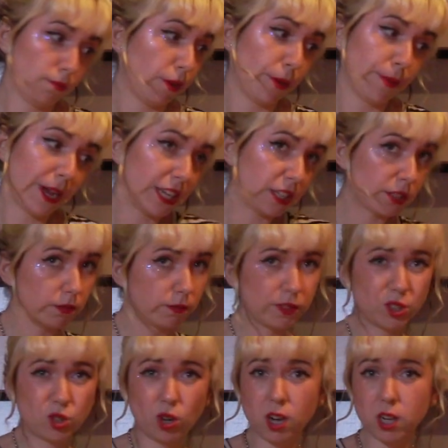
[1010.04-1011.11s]
probation
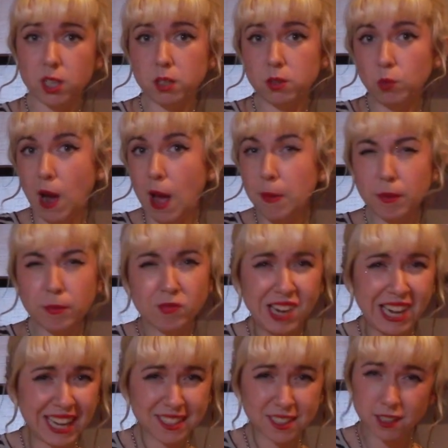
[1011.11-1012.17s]
for drug and weapon
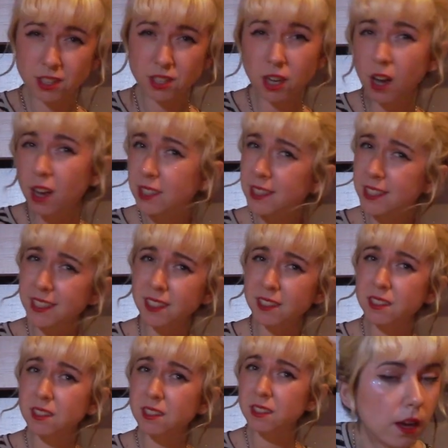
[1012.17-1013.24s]
related
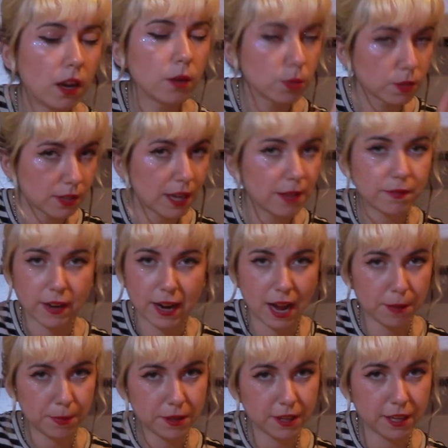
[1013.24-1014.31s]
charges. I will say I'm very
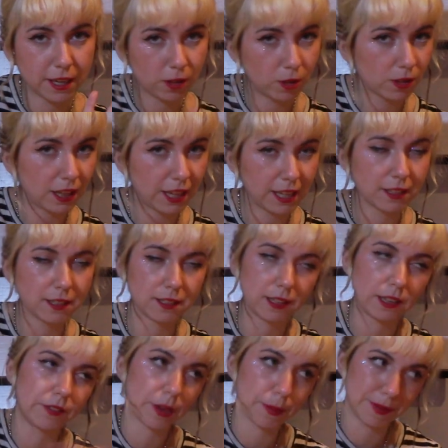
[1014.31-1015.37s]
happy that he got clean and
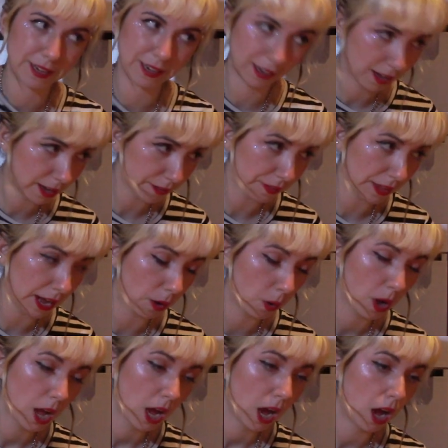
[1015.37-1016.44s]
is living a better life
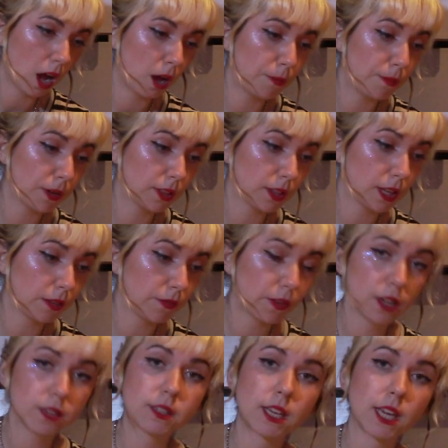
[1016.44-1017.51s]
now, but the
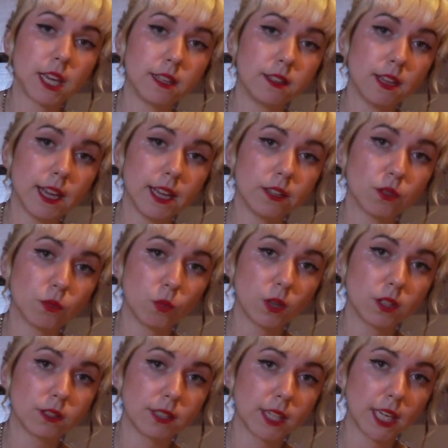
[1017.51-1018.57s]
first thing he did
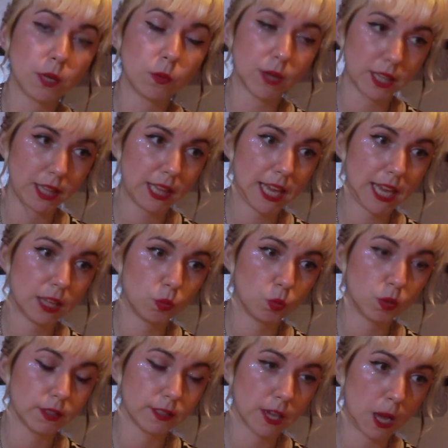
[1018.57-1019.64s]
once he went clean
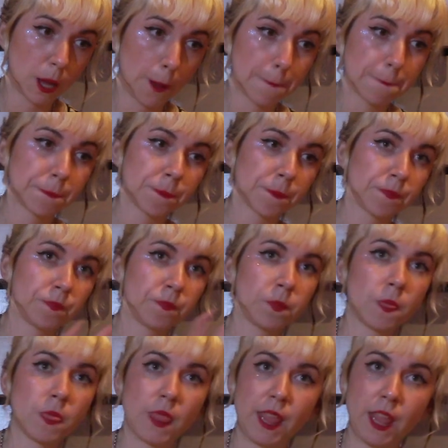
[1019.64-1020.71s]
was
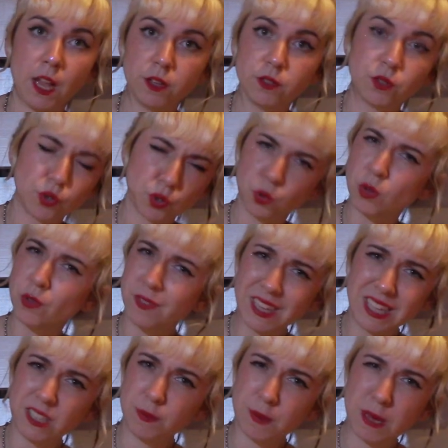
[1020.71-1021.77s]
sue the
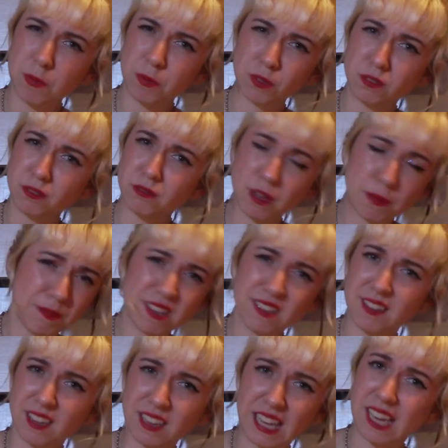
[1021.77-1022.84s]
Village People
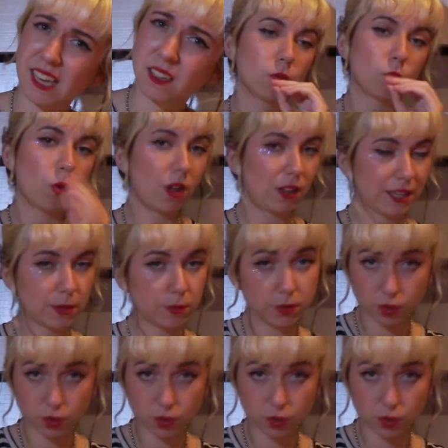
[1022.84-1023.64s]
immediately. While he was